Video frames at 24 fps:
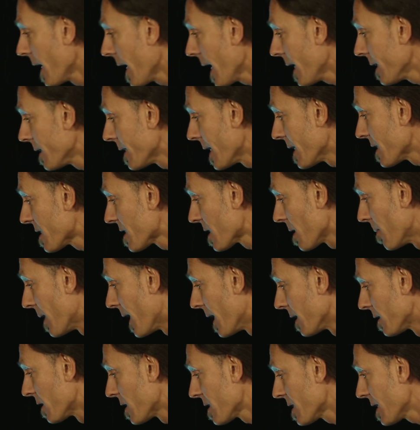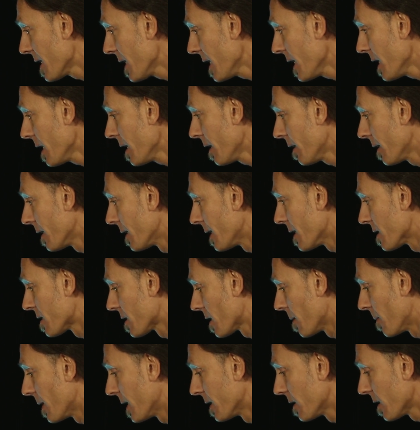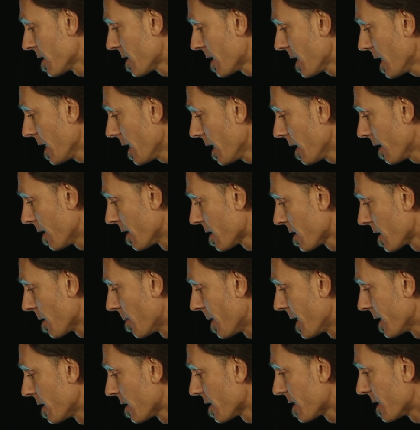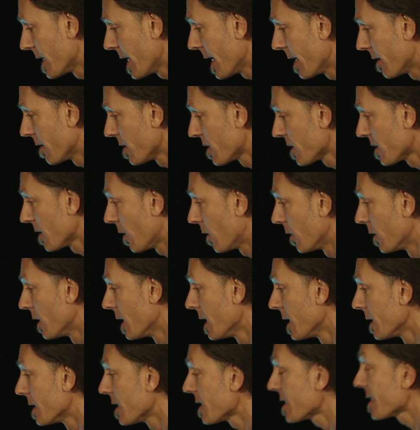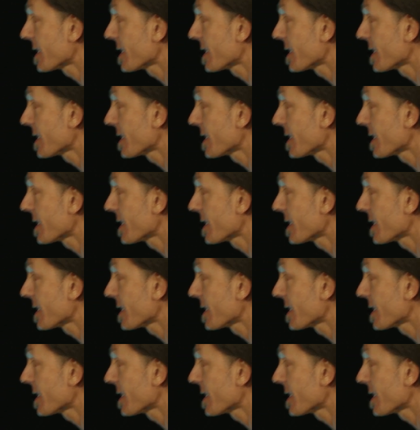and then some others here, and then some others here, and some others there, and so on. The